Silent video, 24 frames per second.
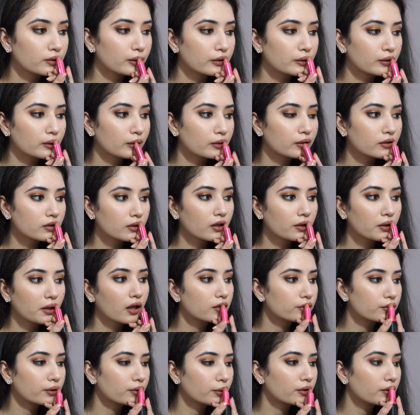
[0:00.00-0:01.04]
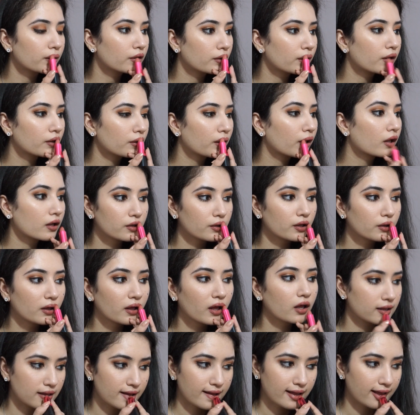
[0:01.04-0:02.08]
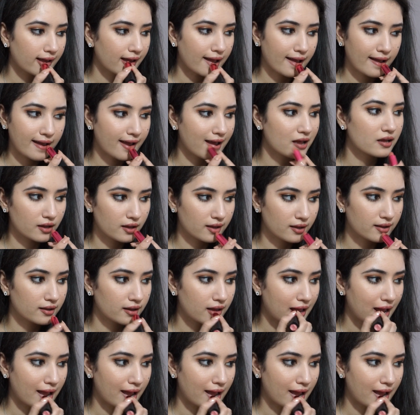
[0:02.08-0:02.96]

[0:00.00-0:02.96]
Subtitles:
The shade is Mont Blanc, and